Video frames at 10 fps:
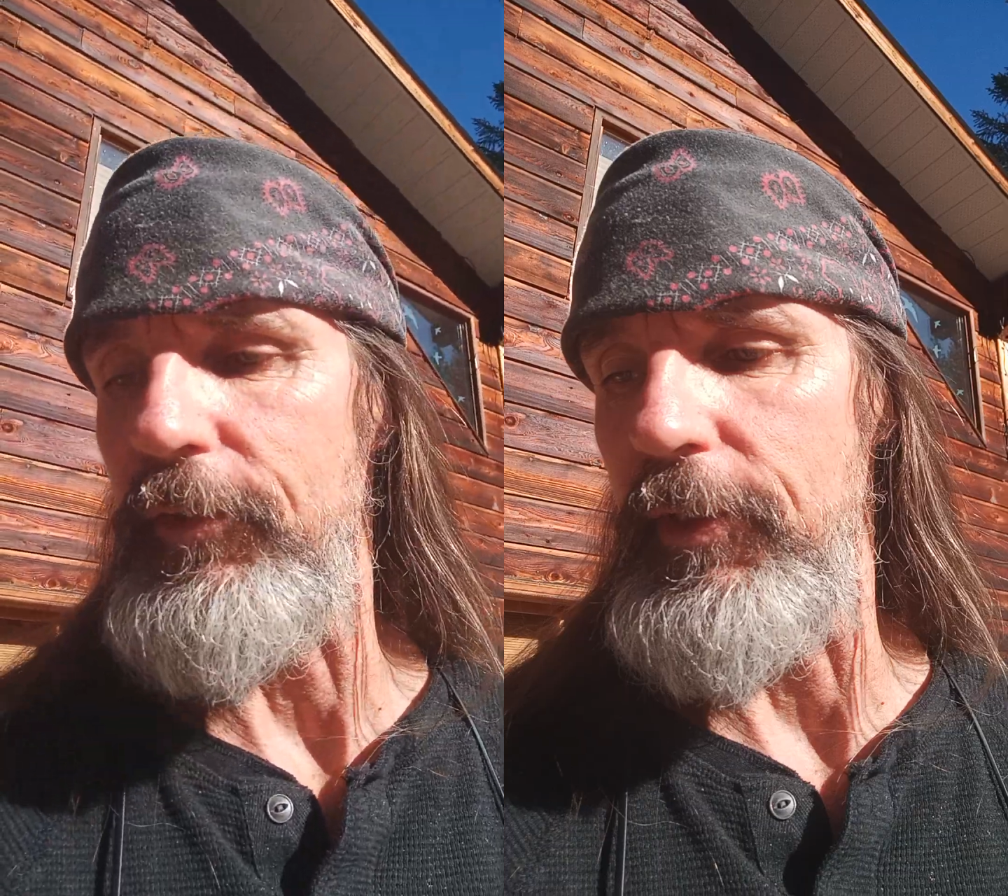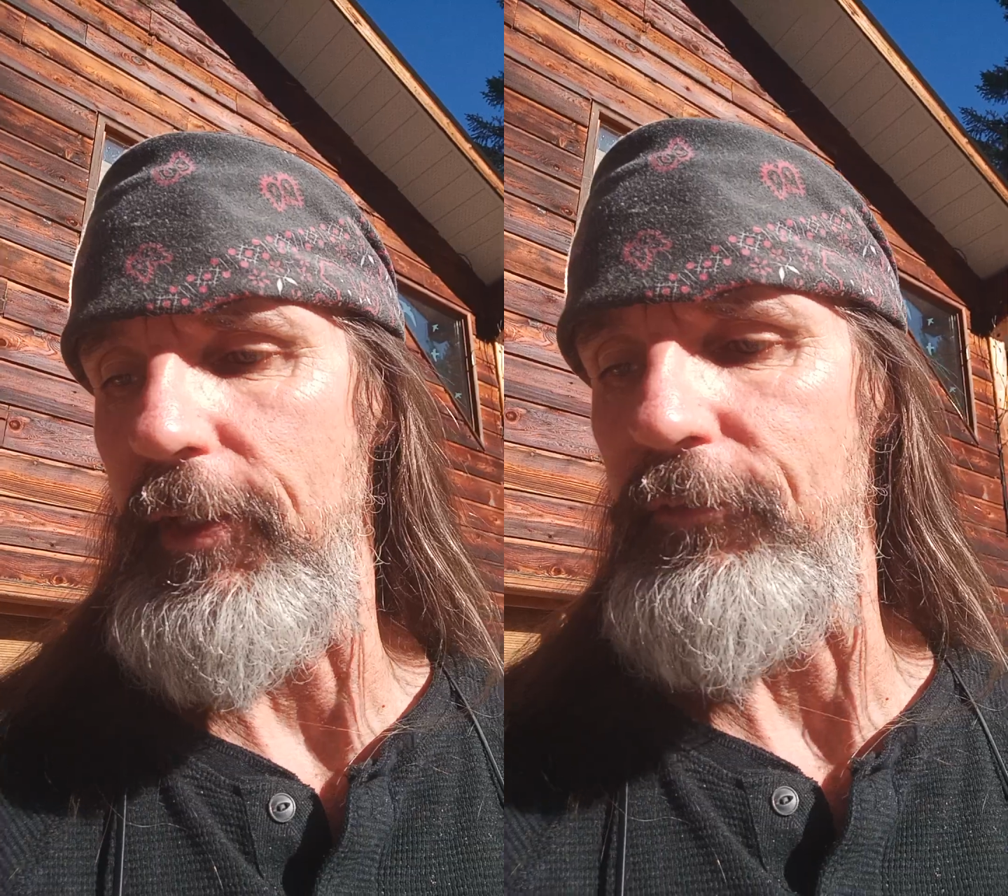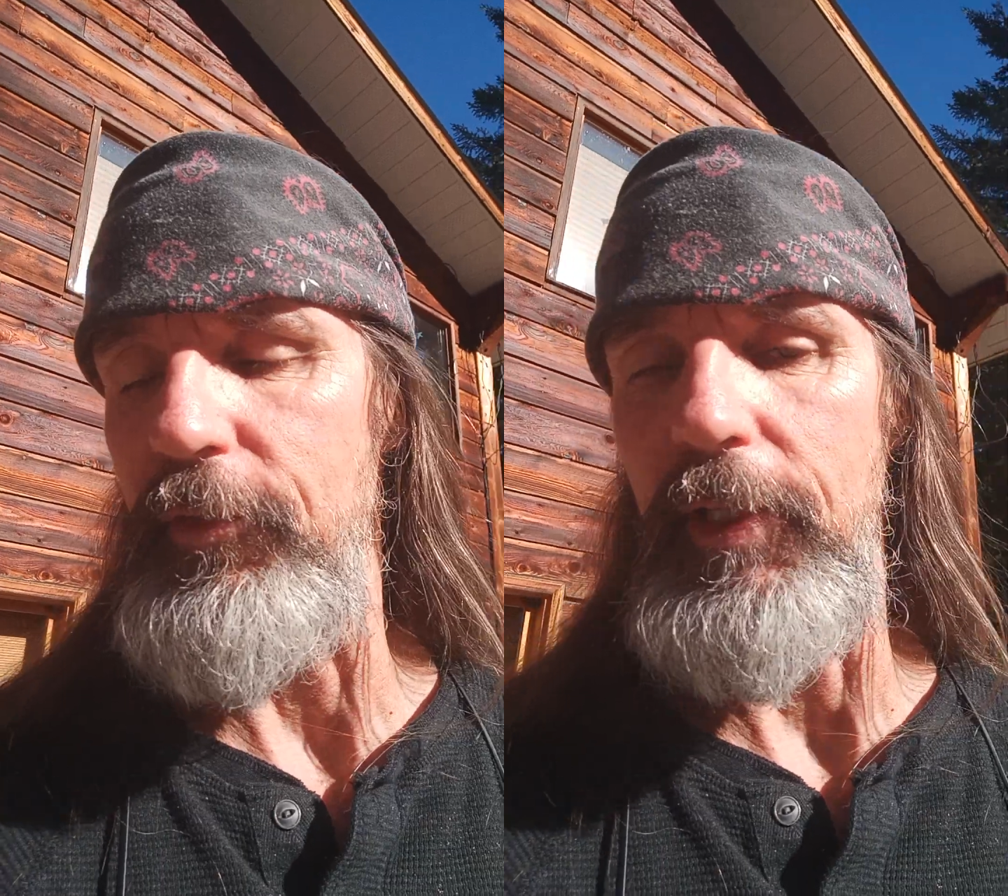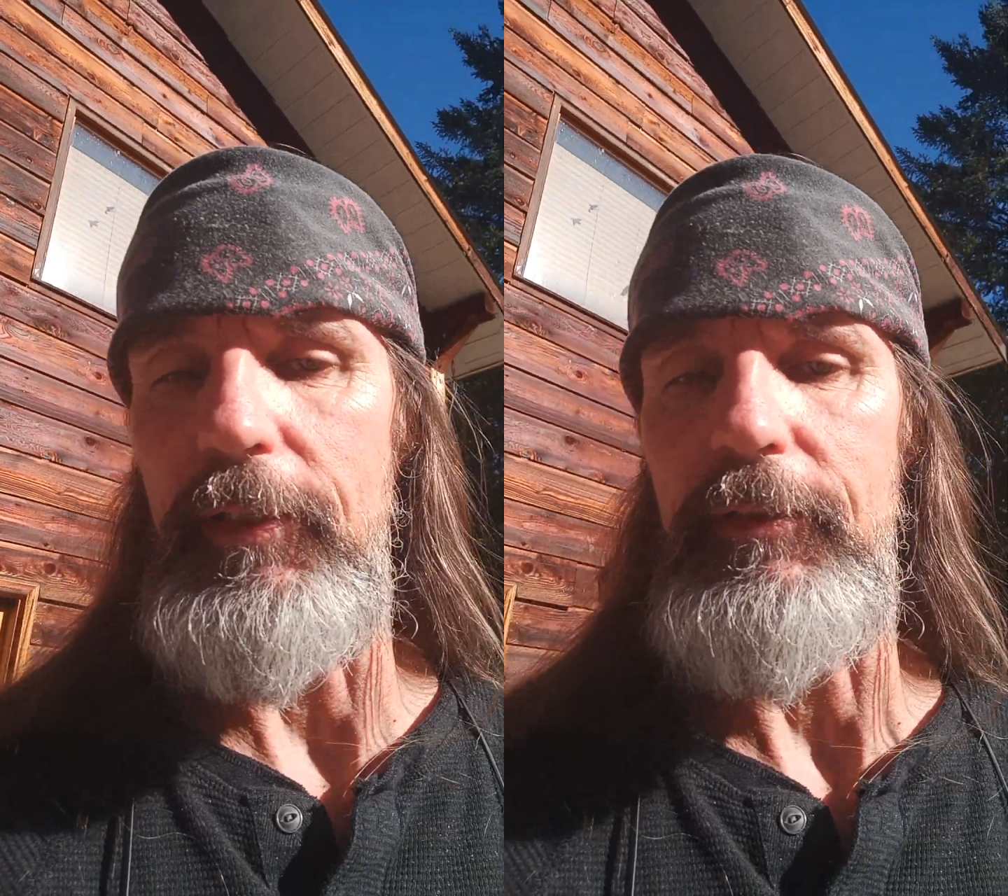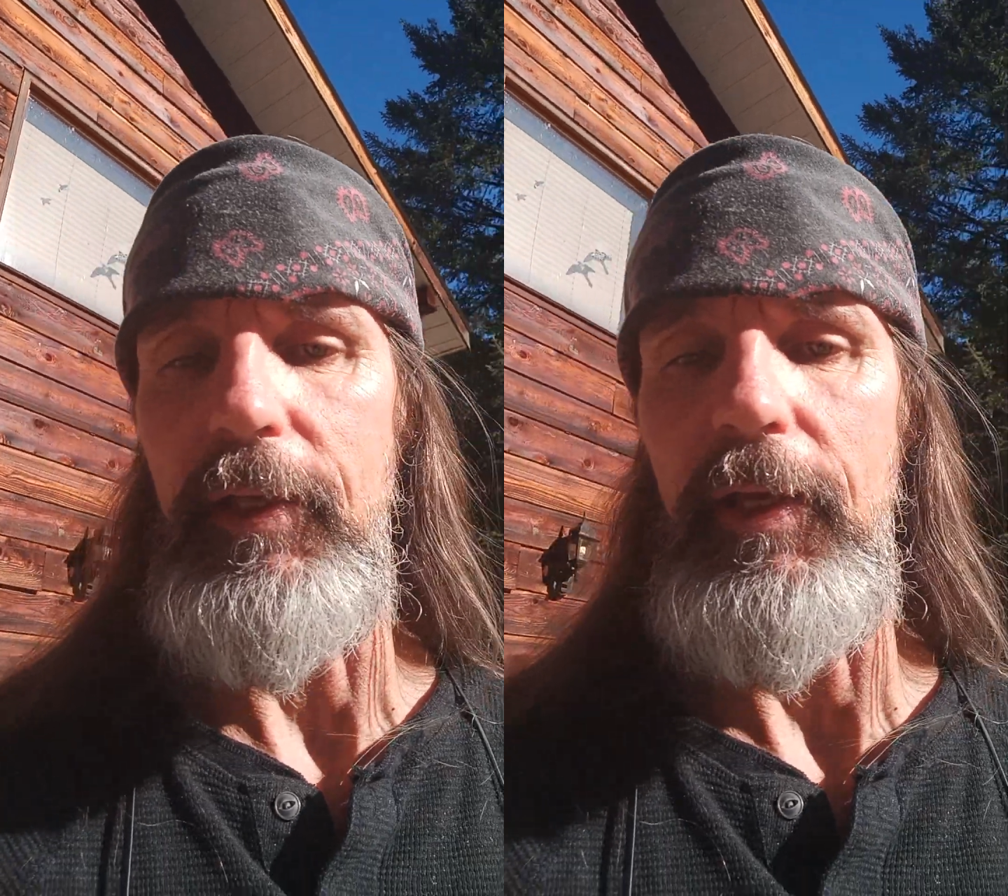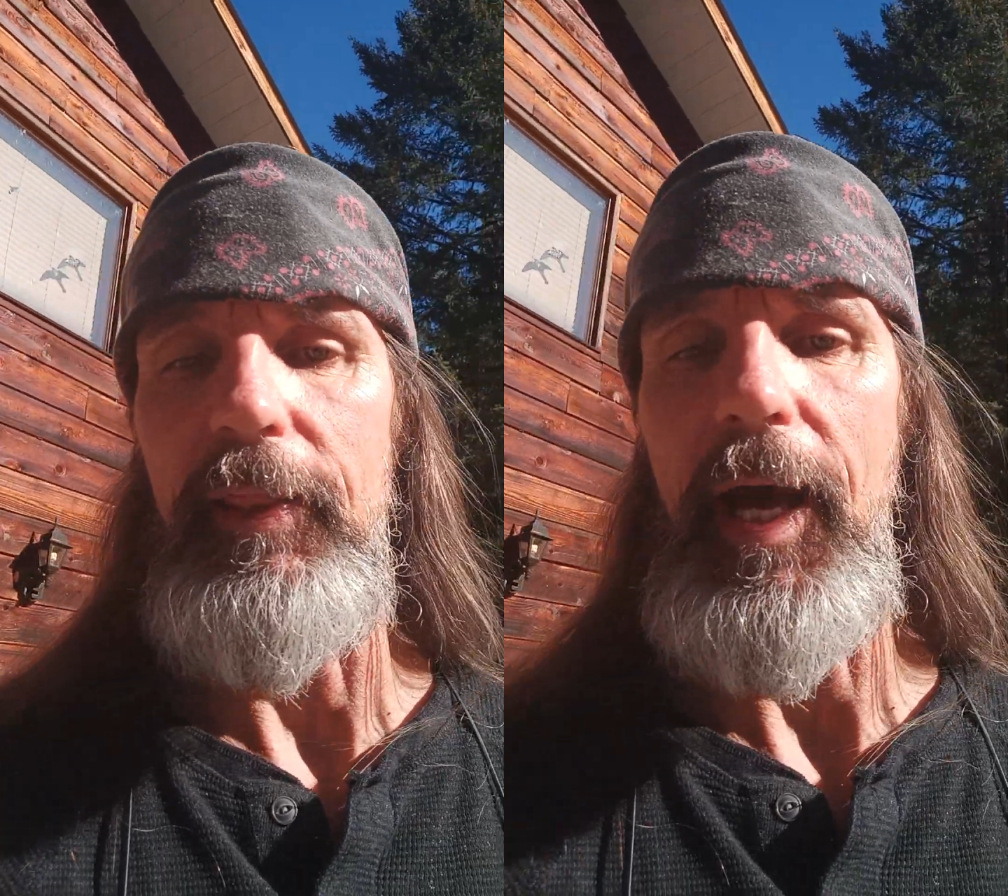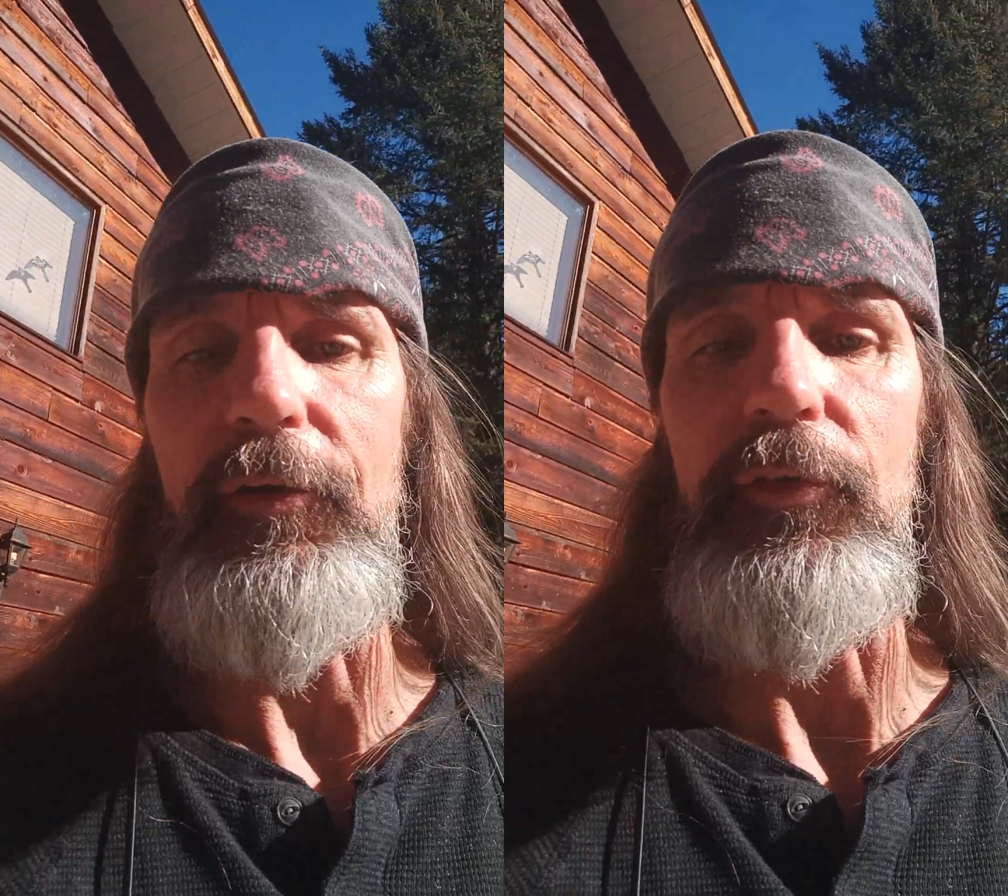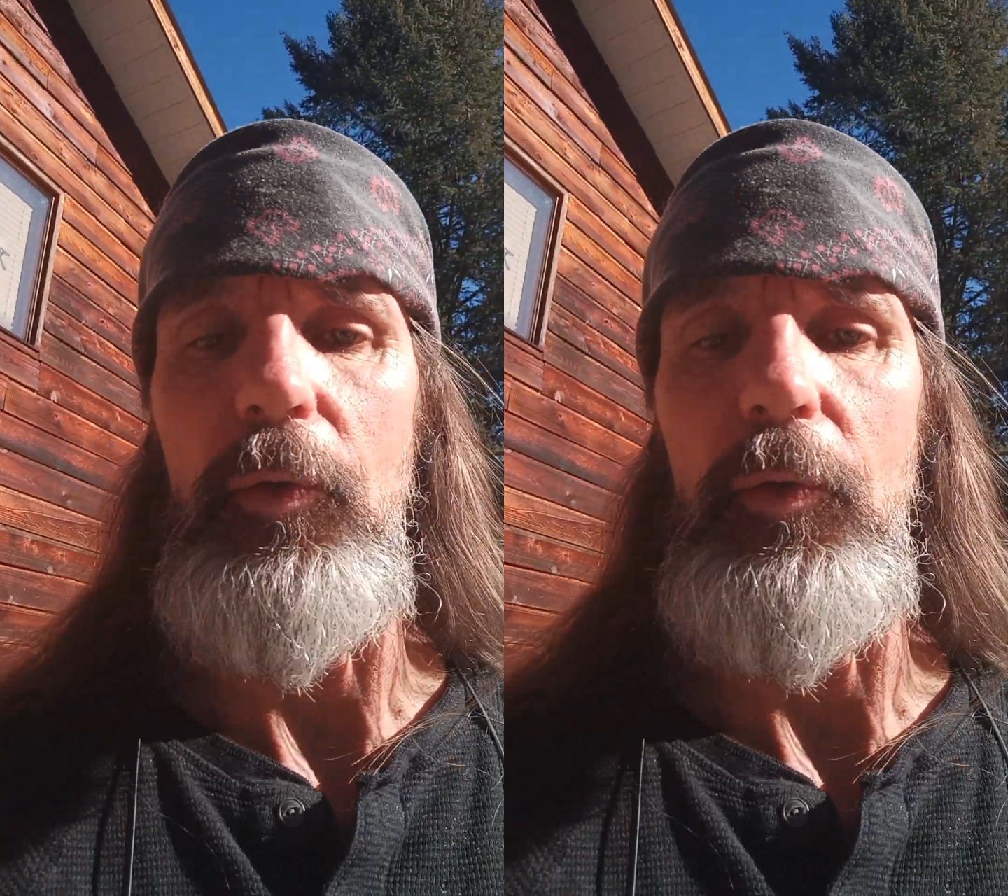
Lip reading: if you get 1,000